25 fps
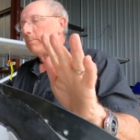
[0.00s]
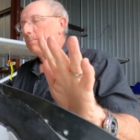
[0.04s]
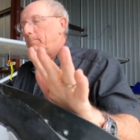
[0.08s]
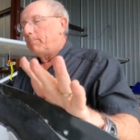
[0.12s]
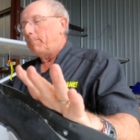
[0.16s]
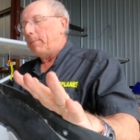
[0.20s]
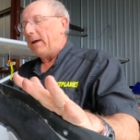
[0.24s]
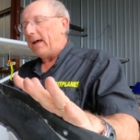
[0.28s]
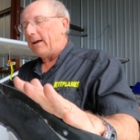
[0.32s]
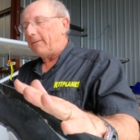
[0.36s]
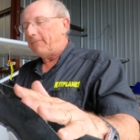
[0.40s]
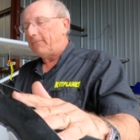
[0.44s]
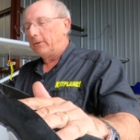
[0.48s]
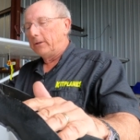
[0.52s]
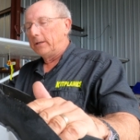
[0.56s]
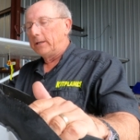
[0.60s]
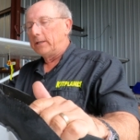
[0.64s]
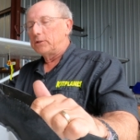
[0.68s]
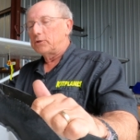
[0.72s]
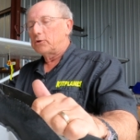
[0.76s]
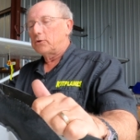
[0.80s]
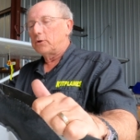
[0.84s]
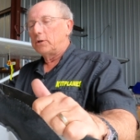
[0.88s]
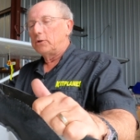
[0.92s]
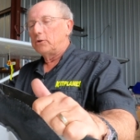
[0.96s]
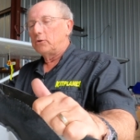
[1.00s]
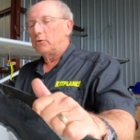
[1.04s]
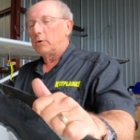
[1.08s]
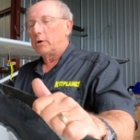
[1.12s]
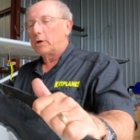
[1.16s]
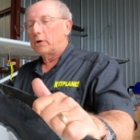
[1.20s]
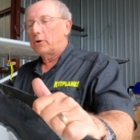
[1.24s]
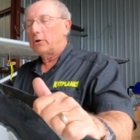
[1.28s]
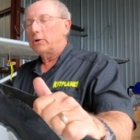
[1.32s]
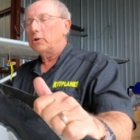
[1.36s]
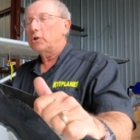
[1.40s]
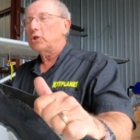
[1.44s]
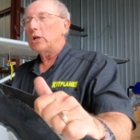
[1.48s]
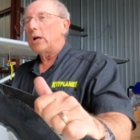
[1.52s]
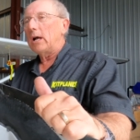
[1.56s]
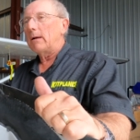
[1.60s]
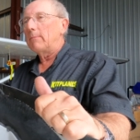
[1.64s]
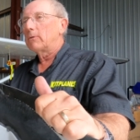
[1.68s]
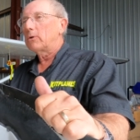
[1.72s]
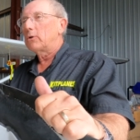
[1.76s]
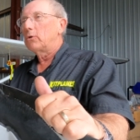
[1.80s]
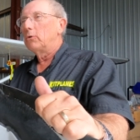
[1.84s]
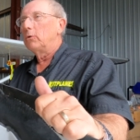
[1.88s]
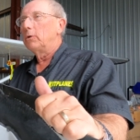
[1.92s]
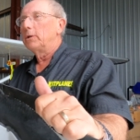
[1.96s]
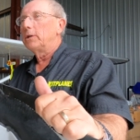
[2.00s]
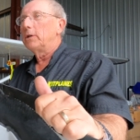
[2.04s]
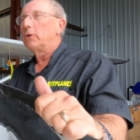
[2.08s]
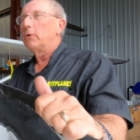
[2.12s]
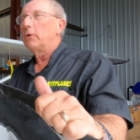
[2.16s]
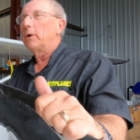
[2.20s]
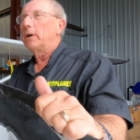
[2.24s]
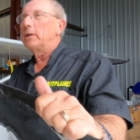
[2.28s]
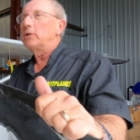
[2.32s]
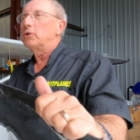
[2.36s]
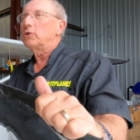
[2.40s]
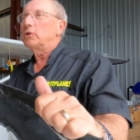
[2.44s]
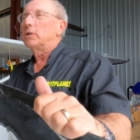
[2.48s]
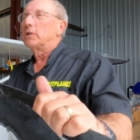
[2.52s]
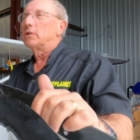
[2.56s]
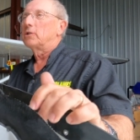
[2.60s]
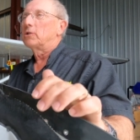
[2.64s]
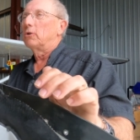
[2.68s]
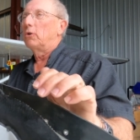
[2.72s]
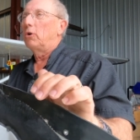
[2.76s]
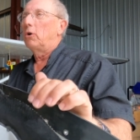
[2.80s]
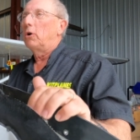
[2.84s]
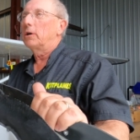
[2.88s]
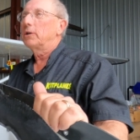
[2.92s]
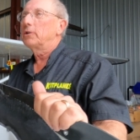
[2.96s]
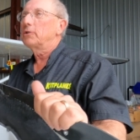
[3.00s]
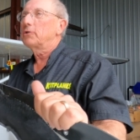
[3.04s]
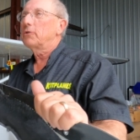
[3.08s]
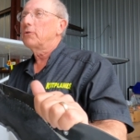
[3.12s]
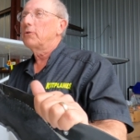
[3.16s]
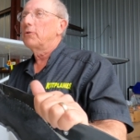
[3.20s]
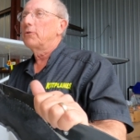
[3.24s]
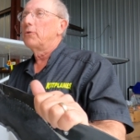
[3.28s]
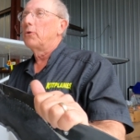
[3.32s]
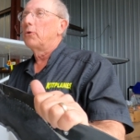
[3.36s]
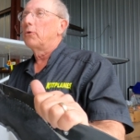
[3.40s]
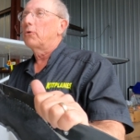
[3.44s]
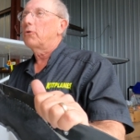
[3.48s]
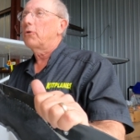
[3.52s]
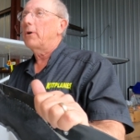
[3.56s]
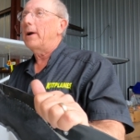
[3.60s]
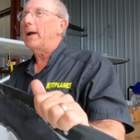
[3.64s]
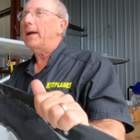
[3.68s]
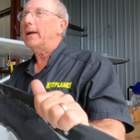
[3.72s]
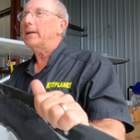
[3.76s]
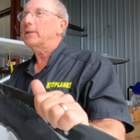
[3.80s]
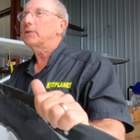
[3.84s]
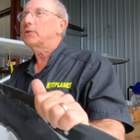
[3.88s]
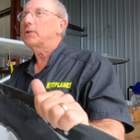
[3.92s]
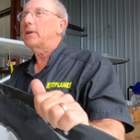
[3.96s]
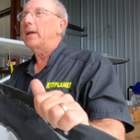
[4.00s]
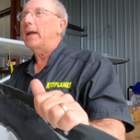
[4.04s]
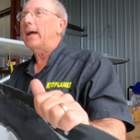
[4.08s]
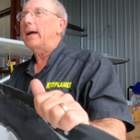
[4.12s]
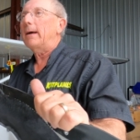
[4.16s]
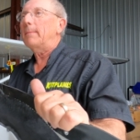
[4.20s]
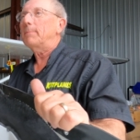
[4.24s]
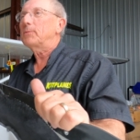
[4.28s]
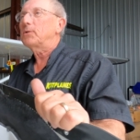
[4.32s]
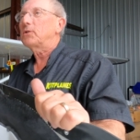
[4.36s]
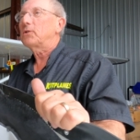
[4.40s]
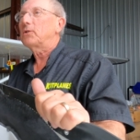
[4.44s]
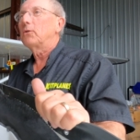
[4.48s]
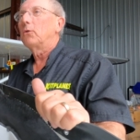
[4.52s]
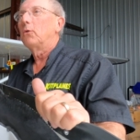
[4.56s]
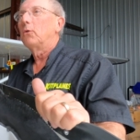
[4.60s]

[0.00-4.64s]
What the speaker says: Baffling is going to do a good job of cooling your engine as long as there are no cracks, gaps,